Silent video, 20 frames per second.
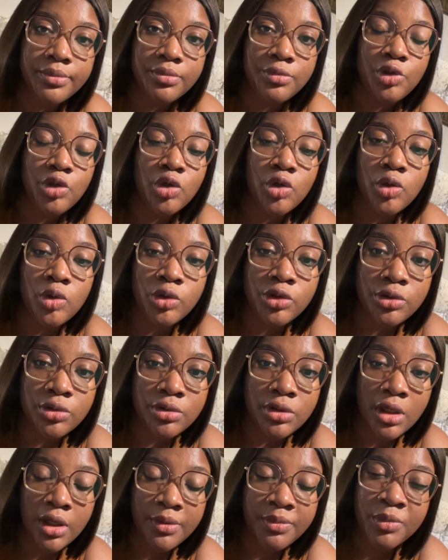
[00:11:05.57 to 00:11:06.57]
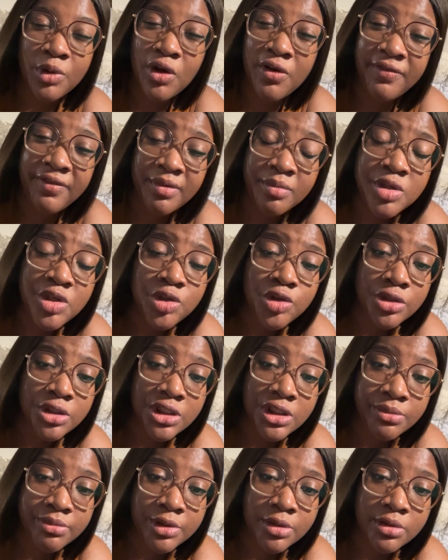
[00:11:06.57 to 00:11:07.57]
your confirmation
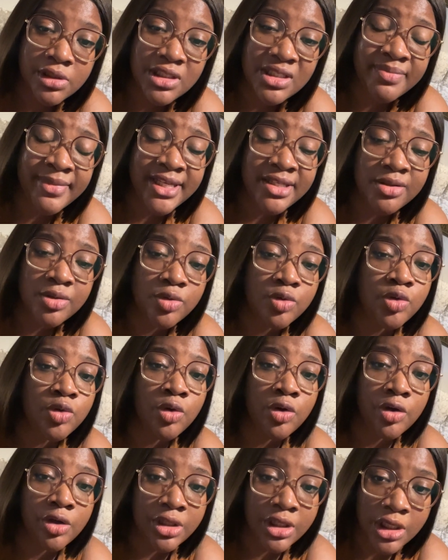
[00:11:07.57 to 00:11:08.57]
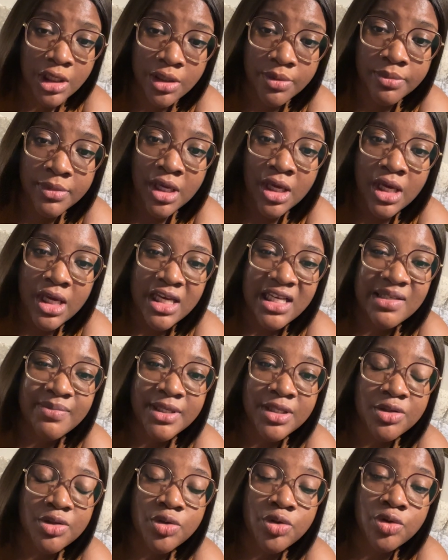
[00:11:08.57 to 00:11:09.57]
email is meant to show your name, it's
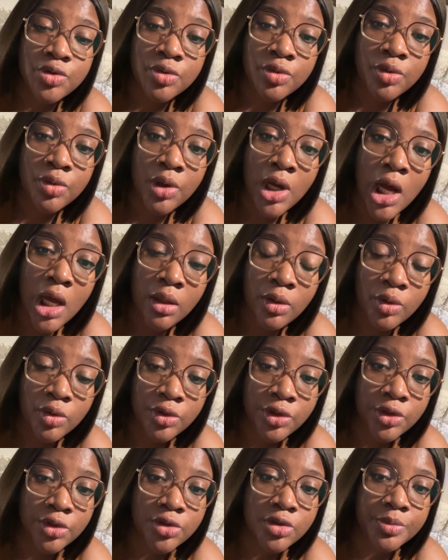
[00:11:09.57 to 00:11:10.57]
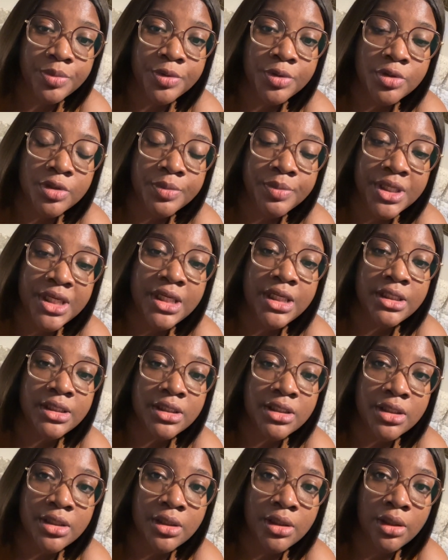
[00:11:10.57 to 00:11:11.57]
meant to show how long you're supposed to be in
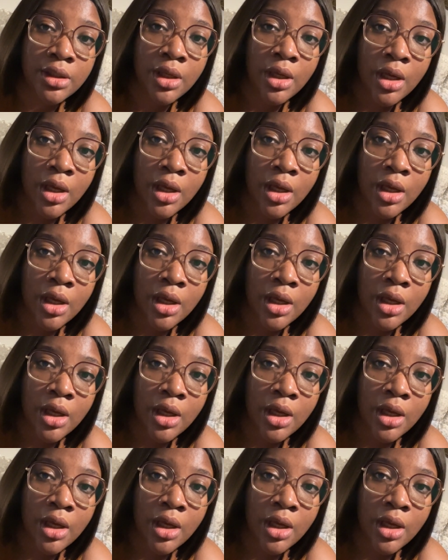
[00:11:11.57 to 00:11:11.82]
the